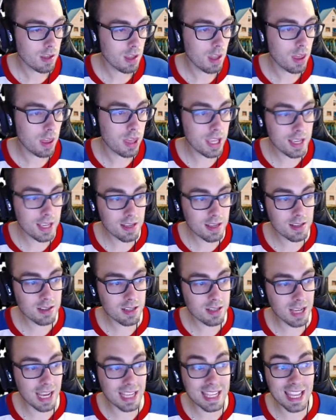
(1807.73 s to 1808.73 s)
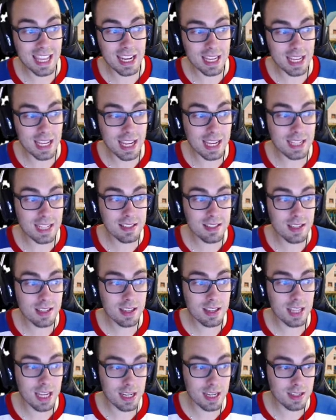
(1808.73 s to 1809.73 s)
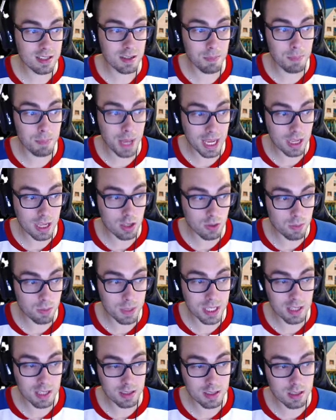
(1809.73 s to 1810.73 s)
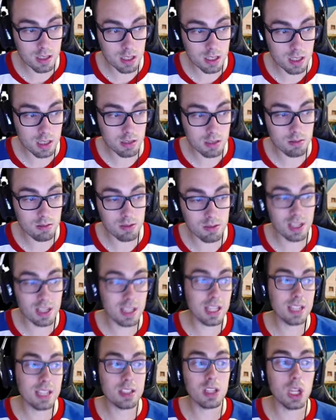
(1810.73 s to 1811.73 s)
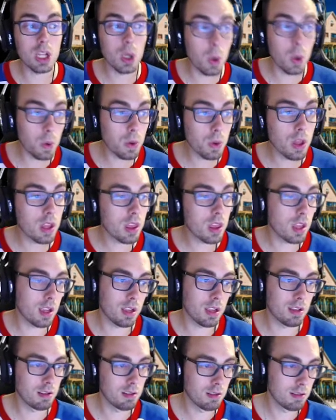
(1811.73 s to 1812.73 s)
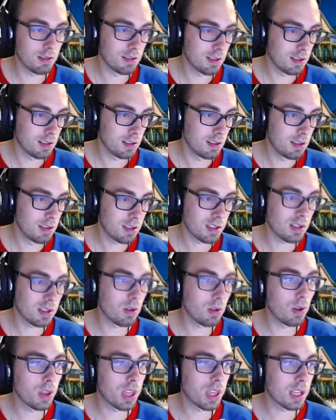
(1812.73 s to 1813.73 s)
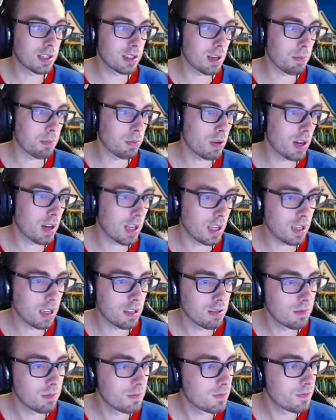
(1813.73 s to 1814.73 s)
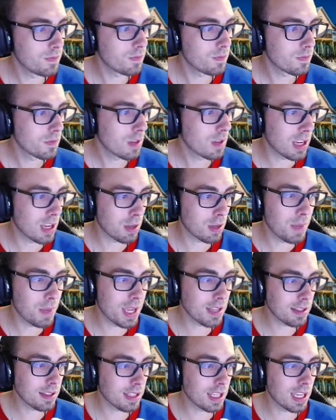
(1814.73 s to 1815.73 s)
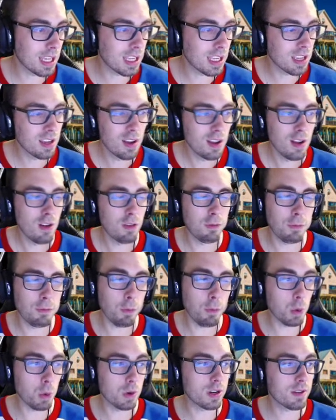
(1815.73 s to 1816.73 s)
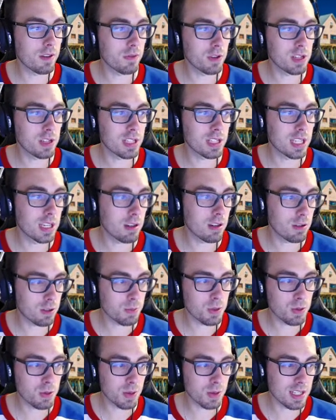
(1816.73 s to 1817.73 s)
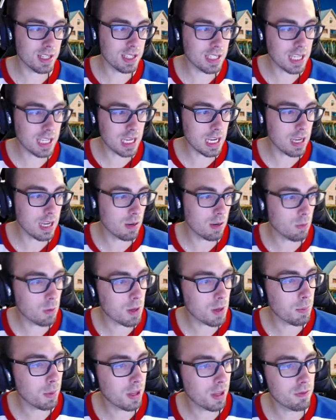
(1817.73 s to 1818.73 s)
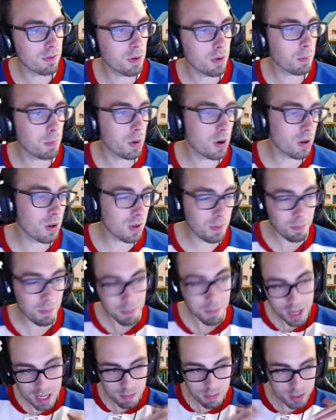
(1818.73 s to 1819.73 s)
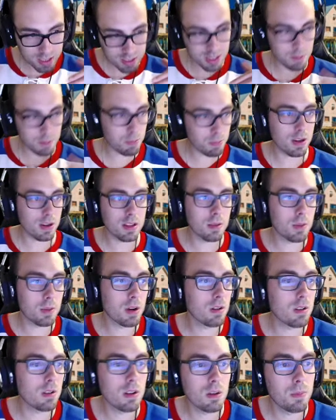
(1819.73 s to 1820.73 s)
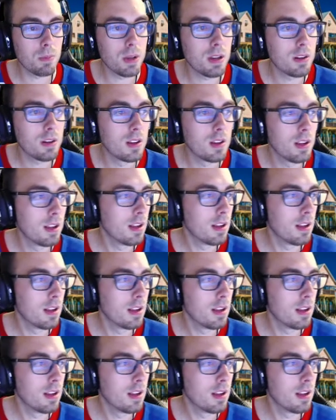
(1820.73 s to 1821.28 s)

This, I get a hint that it is a Bengal because of the colors, and that's the only thing. It's the only thing separating it. I could make, like, 4 different tiers between D and We Play Football and maybe separate them out a little bit.